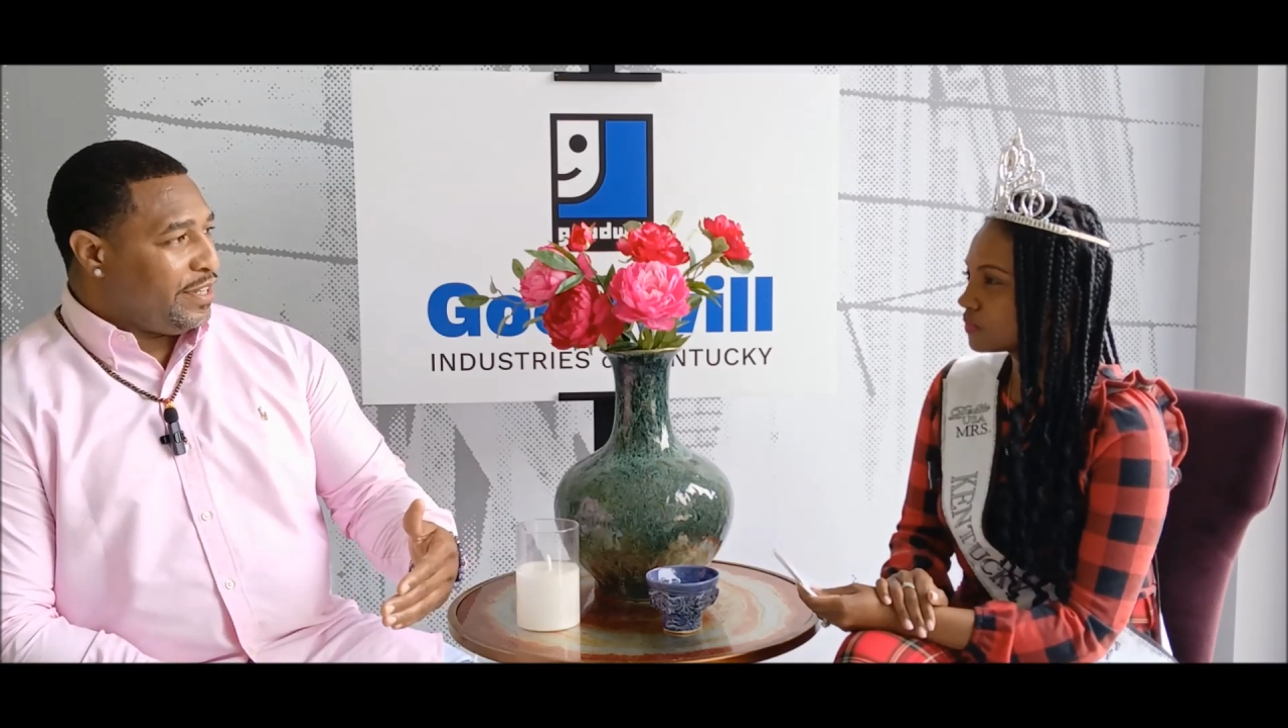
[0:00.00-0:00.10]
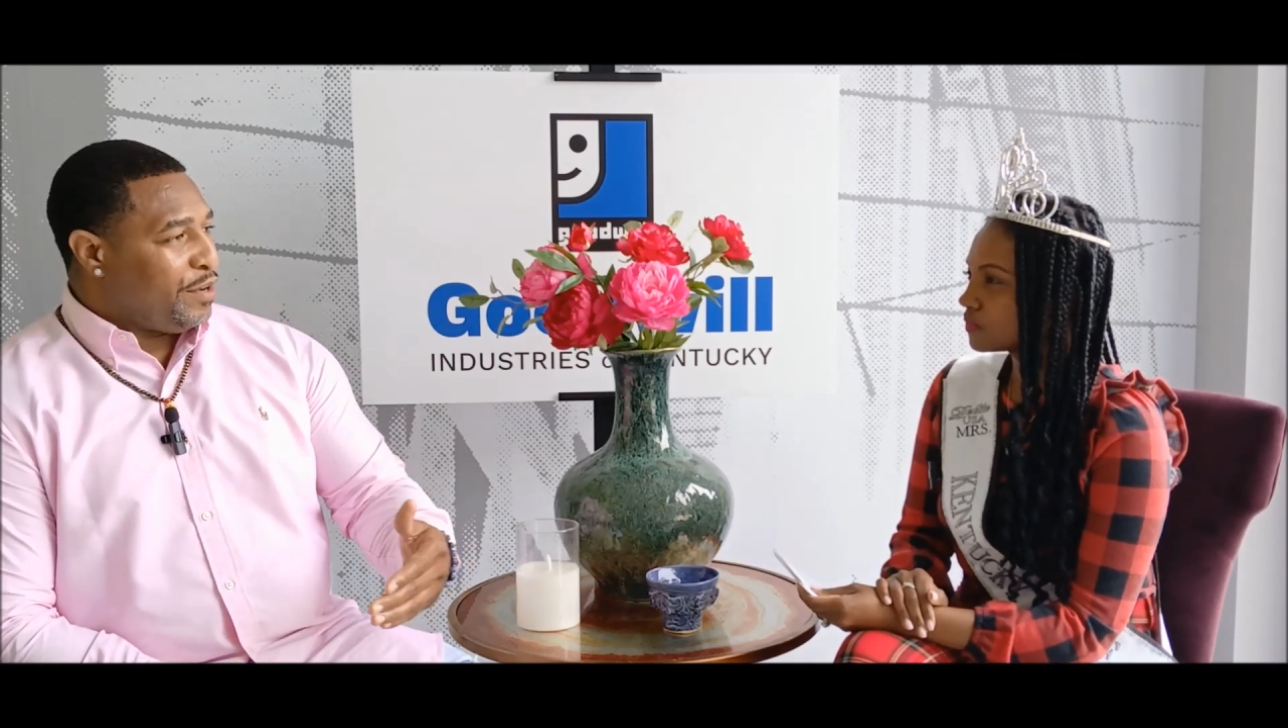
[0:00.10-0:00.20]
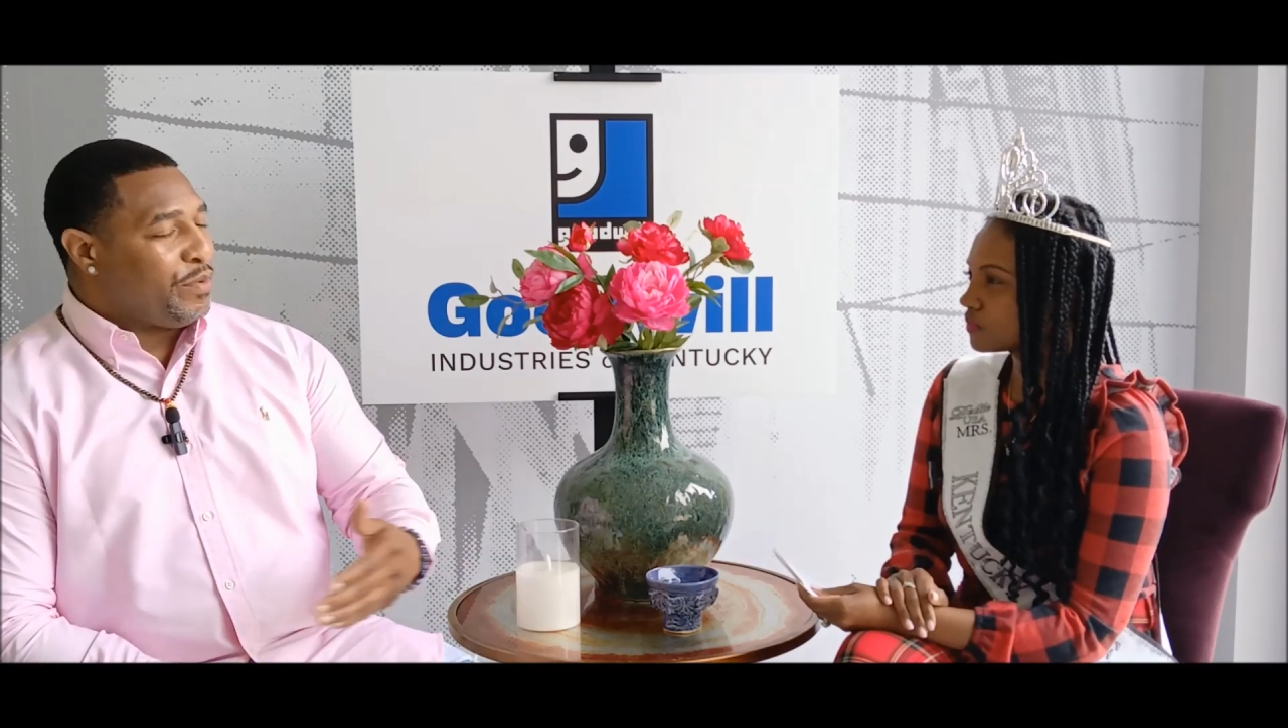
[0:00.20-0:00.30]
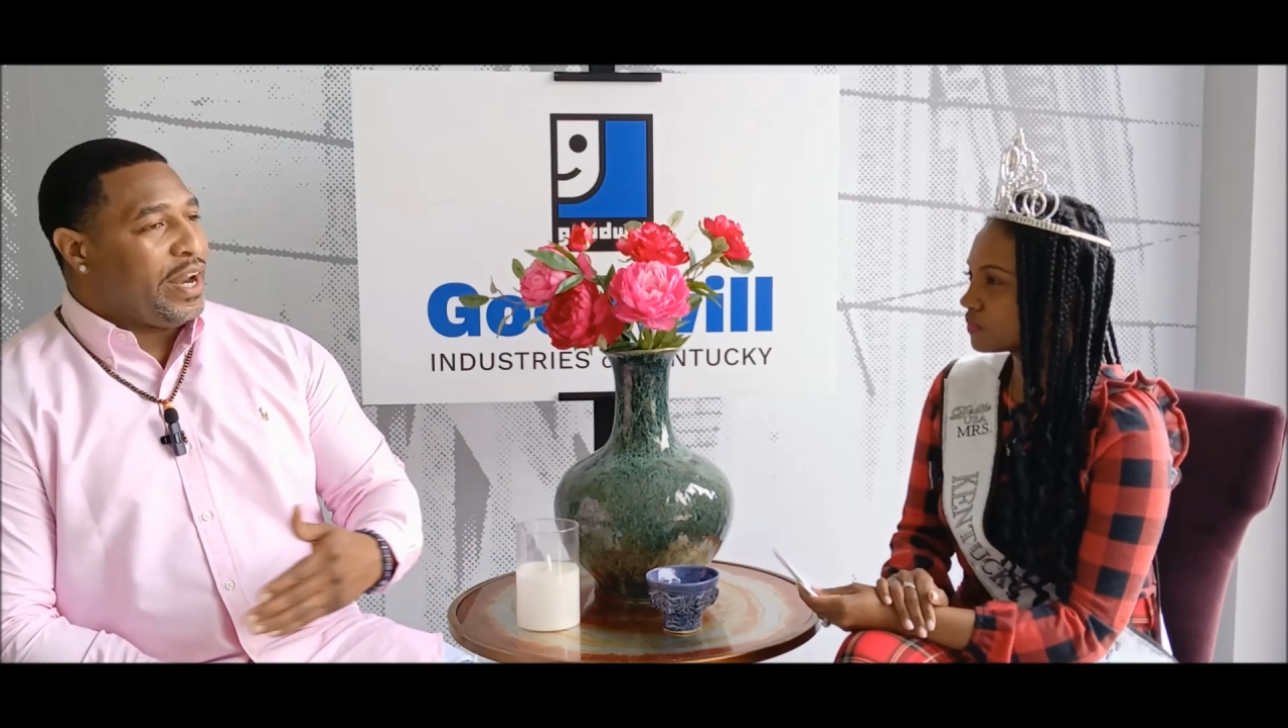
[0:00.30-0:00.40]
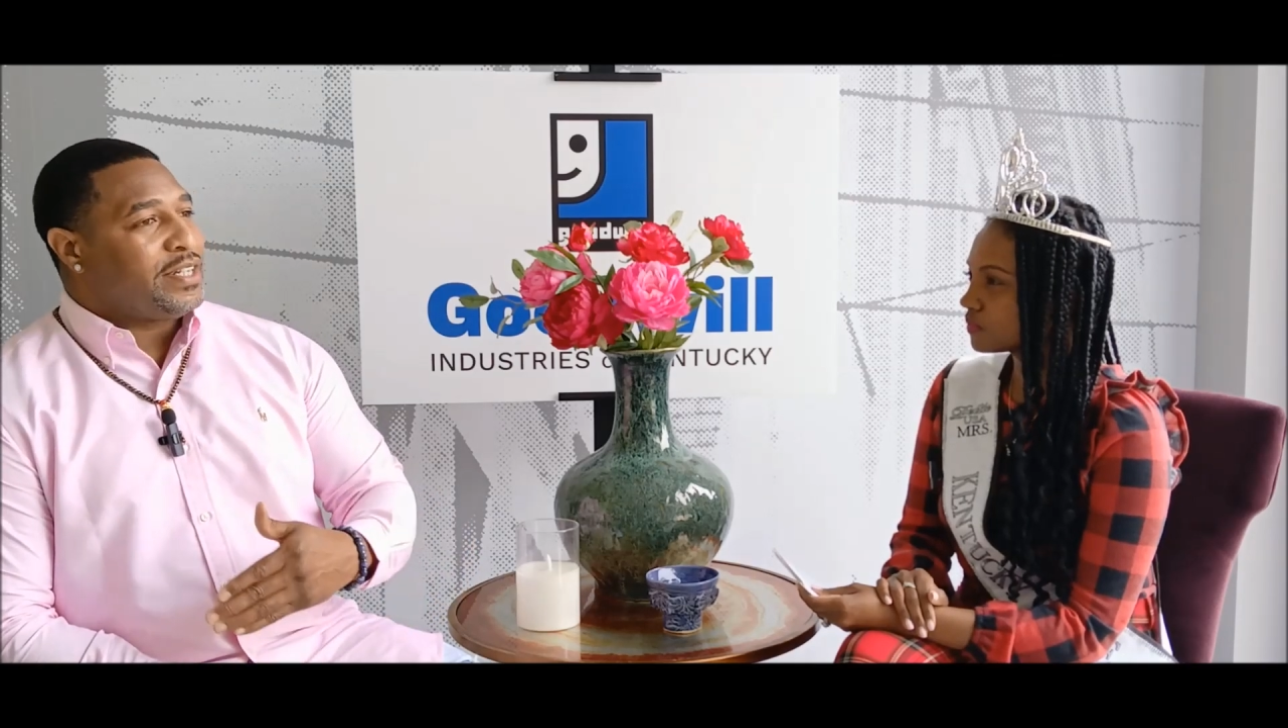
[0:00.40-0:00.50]

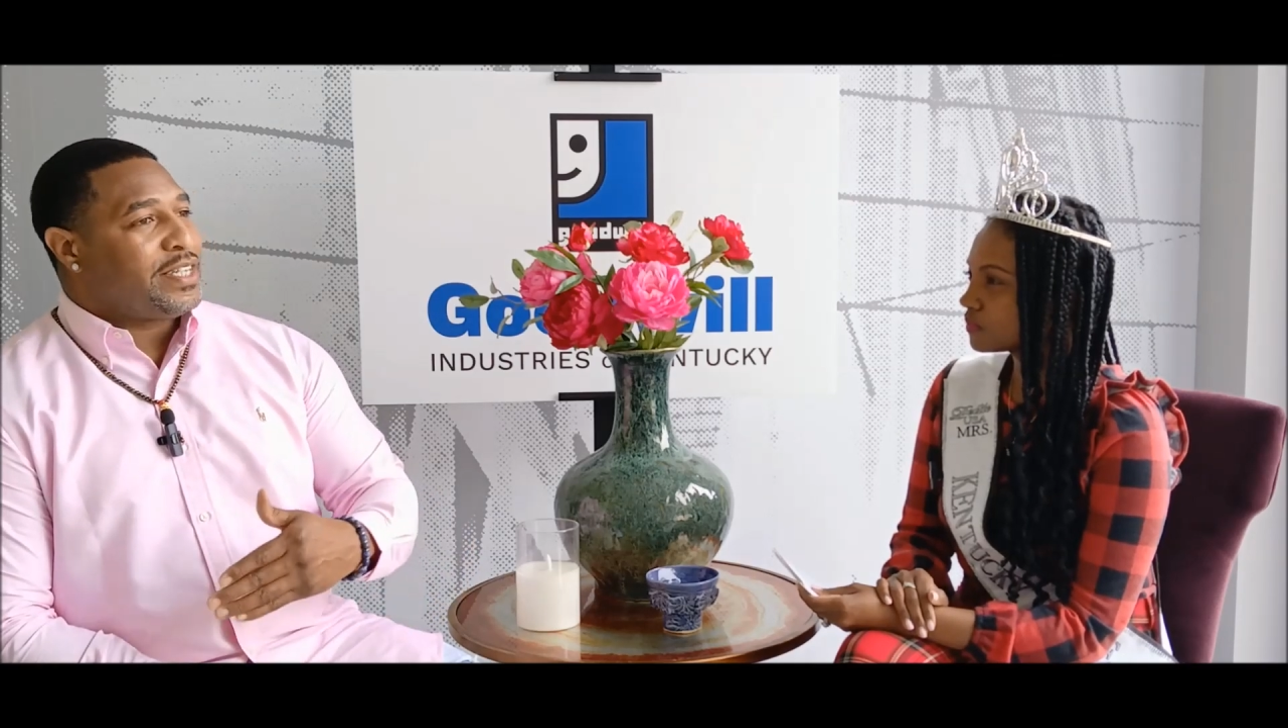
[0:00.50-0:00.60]
And when I